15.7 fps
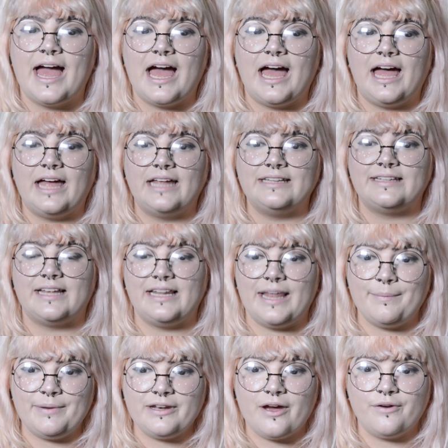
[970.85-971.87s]
And
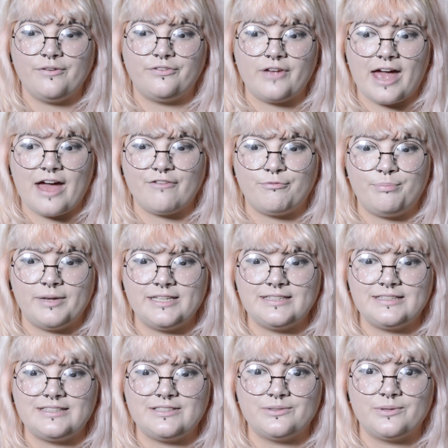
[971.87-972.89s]
let me know if you have
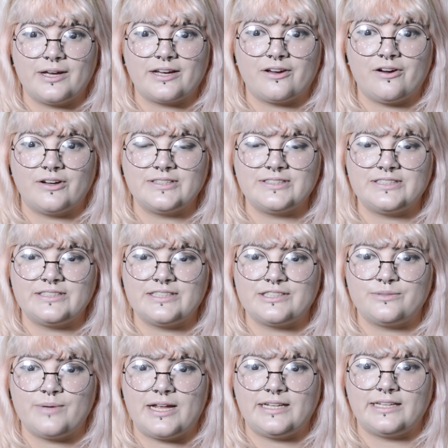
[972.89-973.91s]
been to a concert
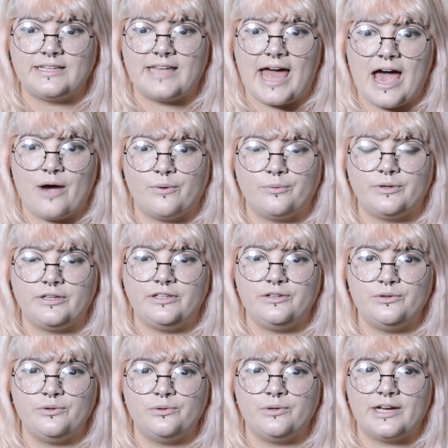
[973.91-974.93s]
as well and how
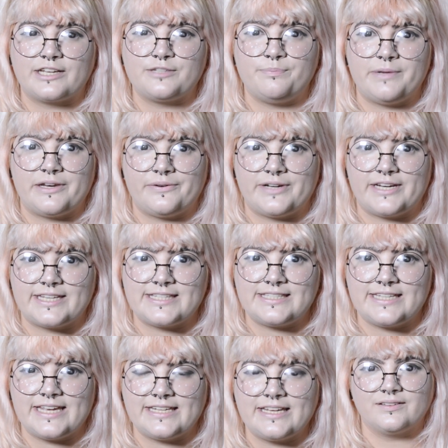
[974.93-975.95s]
you
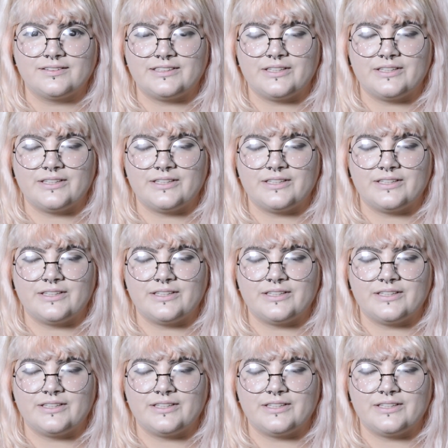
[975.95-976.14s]
experienced it.